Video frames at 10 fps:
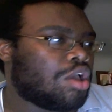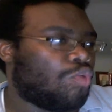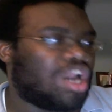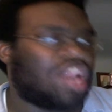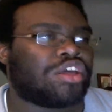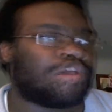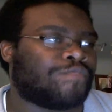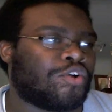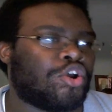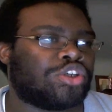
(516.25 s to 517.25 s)
one of the
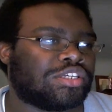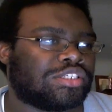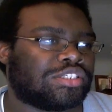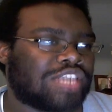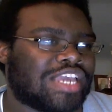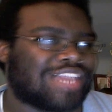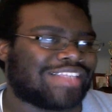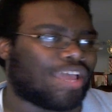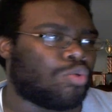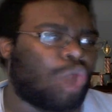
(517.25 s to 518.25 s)
conversions is
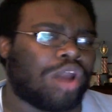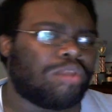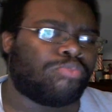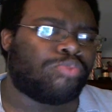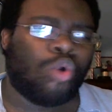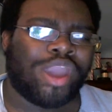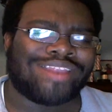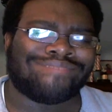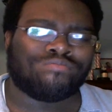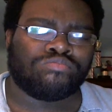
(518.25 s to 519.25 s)
like one point
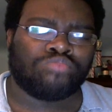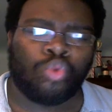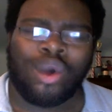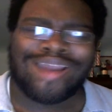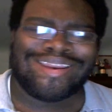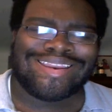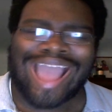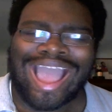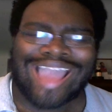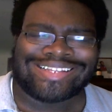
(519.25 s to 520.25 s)
one
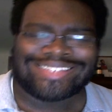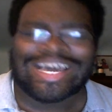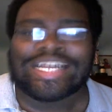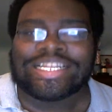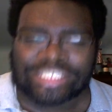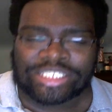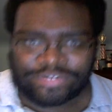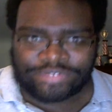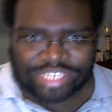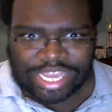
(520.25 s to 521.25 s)
nine tons
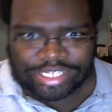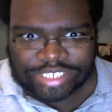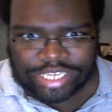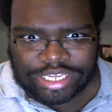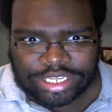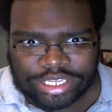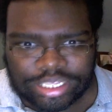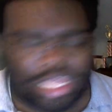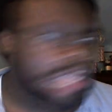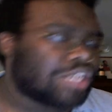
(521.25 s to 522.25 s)
of T N T.
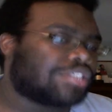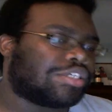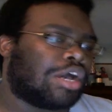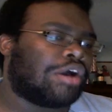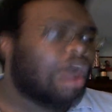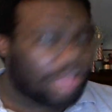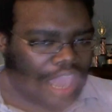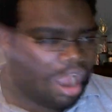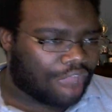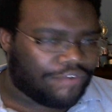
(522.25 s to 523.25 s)
So,
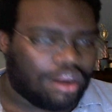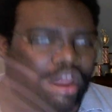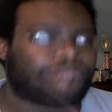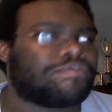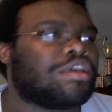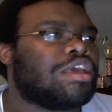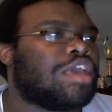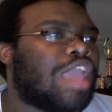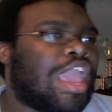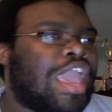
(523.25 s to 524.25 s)
okay, alright, fair enough.
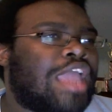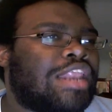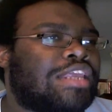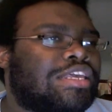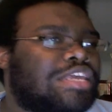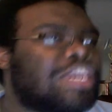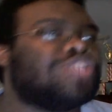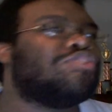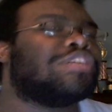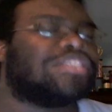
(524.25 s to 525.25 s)
And
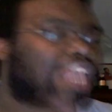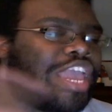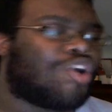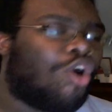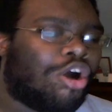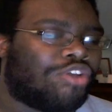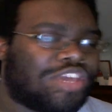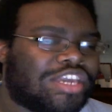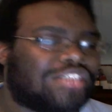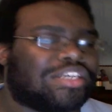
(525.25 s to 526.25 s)
Ichigo can take all
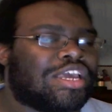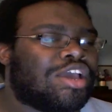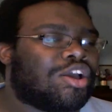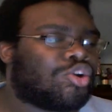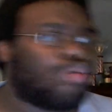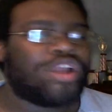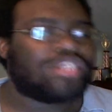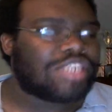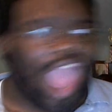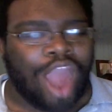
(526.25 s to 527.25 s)
these
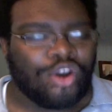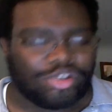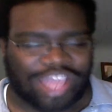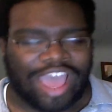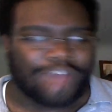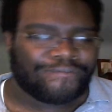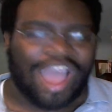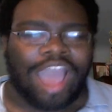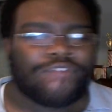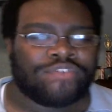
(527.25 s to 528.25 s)
Quincy arrows that have
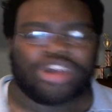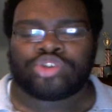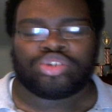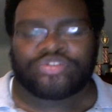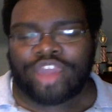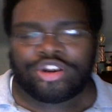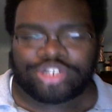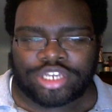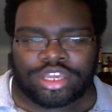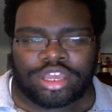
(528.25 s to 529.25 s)
five gigajoules of
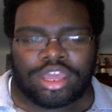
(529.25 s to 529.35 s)
energy,